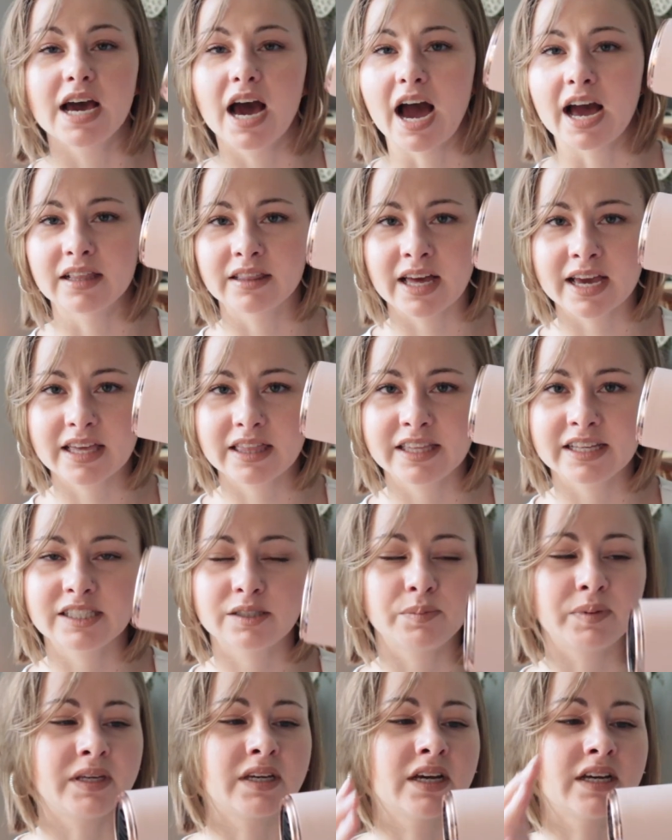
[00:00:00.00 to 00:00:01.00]
I like this
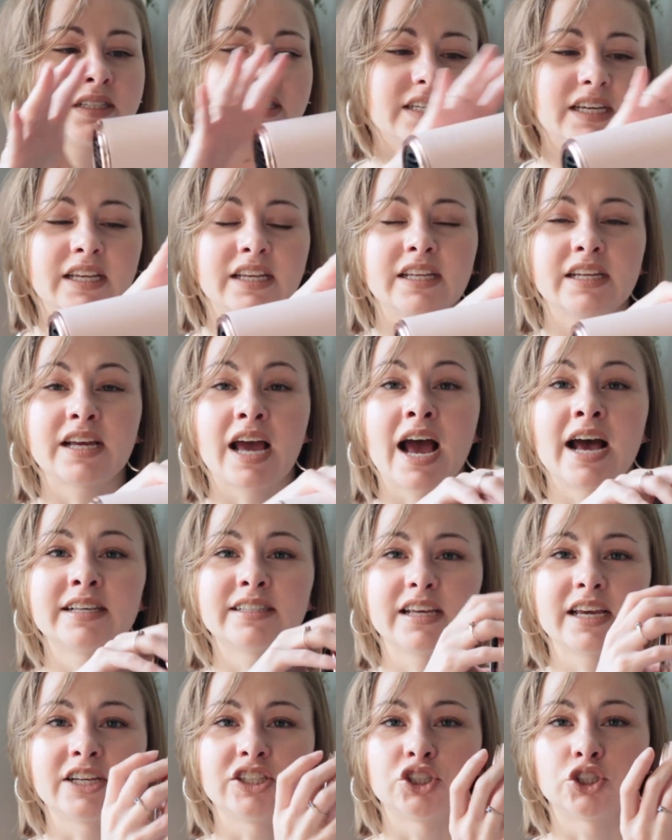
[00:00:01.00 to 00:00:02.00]
because it has
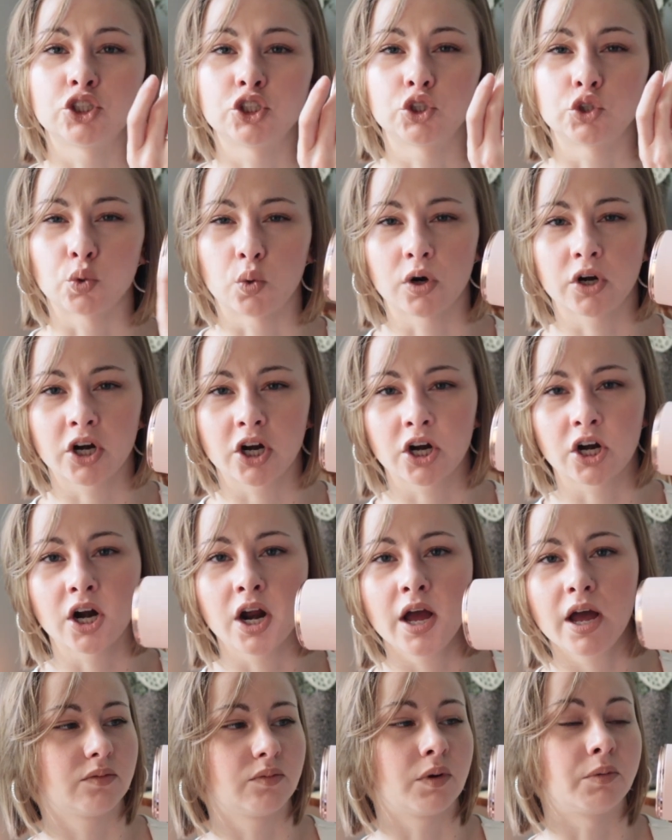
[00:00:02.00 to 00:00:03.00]
a shorter,
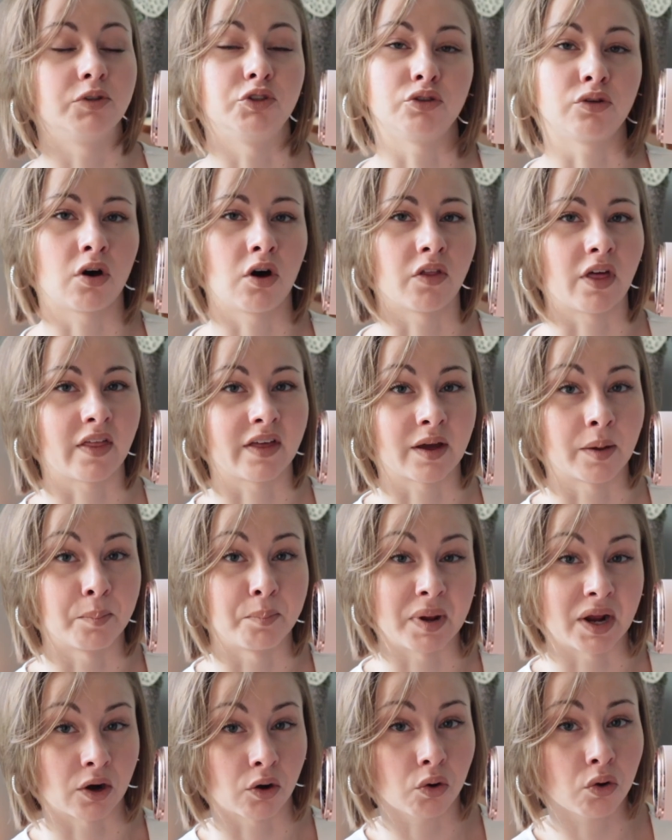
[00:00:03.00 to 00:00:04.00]
what would you call that, like a
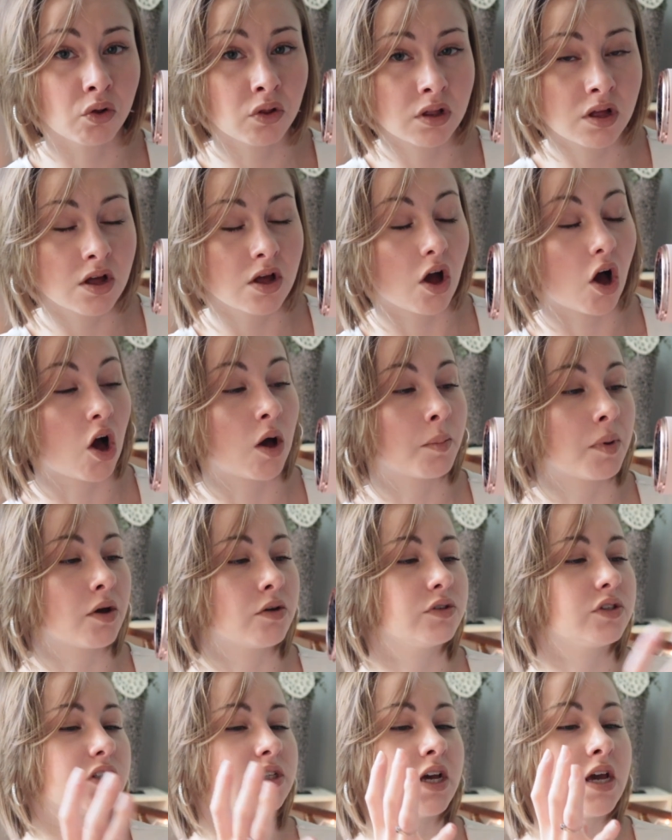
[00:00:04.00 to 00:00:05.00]
barrel
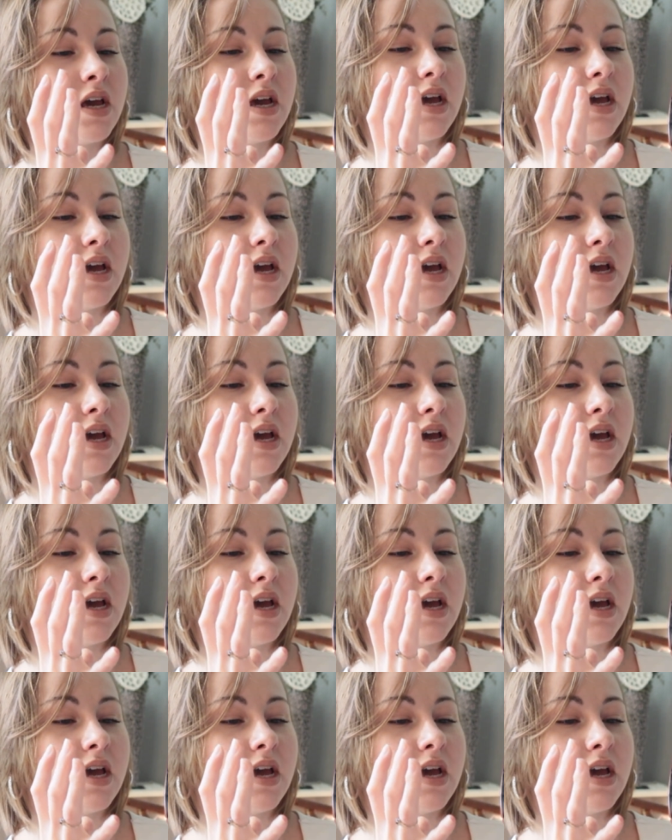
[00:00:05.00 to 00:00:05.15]
almost.